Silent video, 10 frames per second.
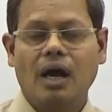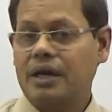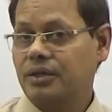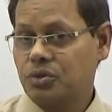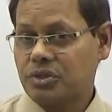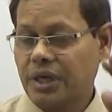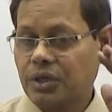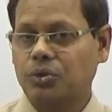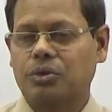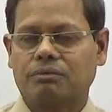and you
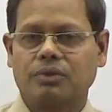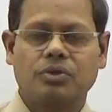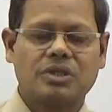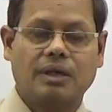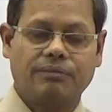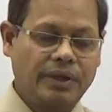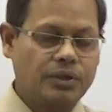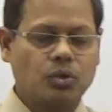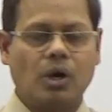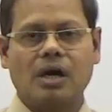secure yourself
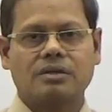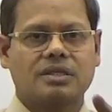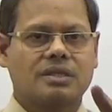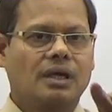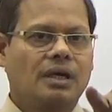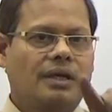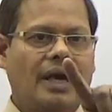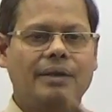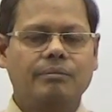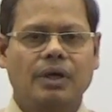in 2 hours
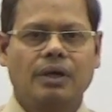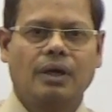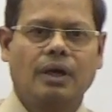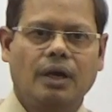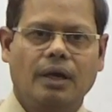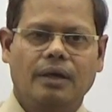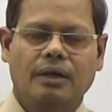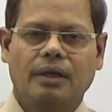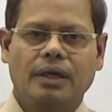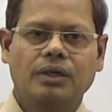time.
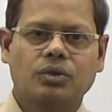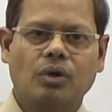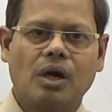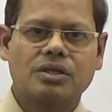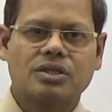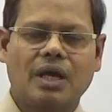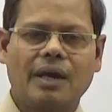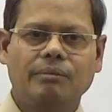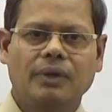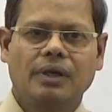In 2 hours
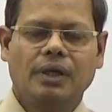time,